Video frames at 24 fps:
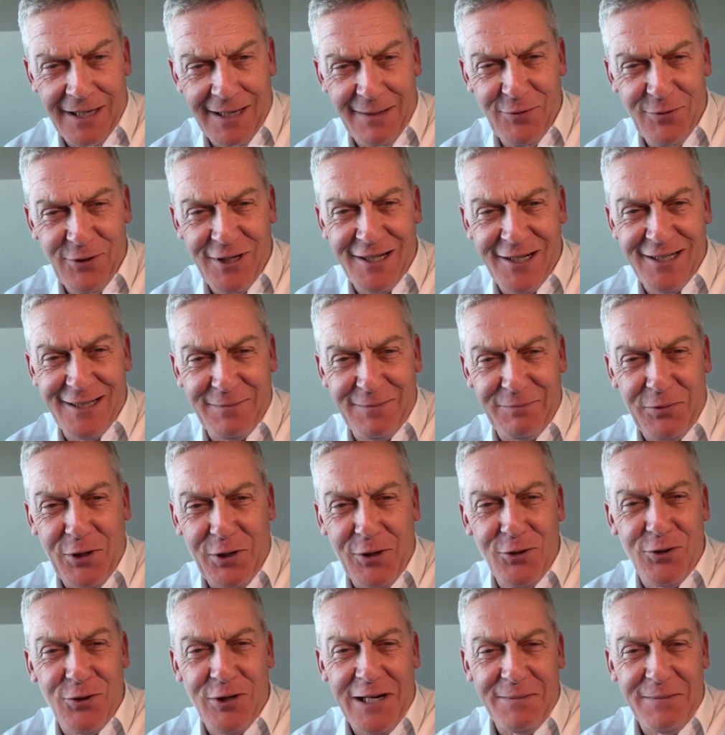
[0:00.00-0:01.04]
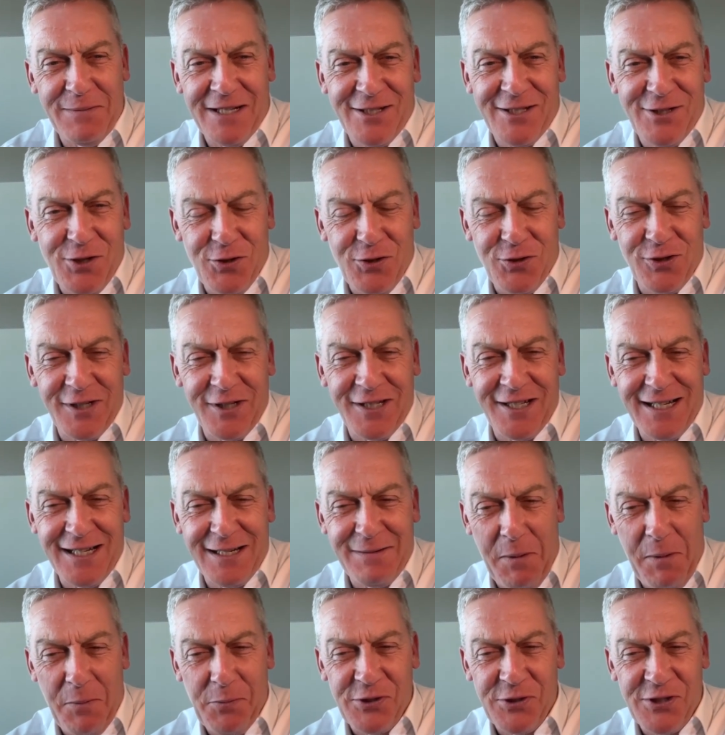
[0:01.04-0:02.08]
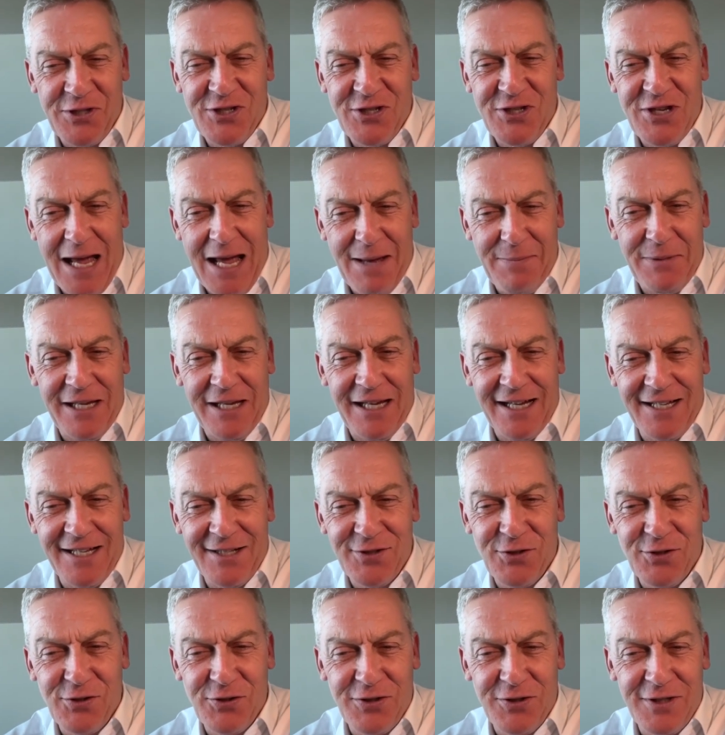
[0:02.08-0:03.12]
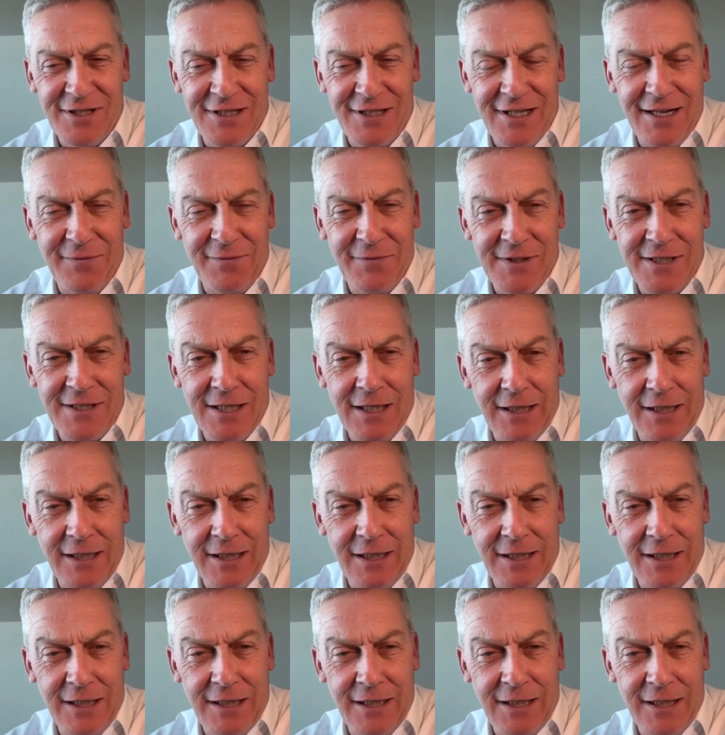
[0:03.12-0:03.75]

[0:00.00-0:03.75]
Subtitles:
I'm working to program it so that it can come up with snappy answers to David's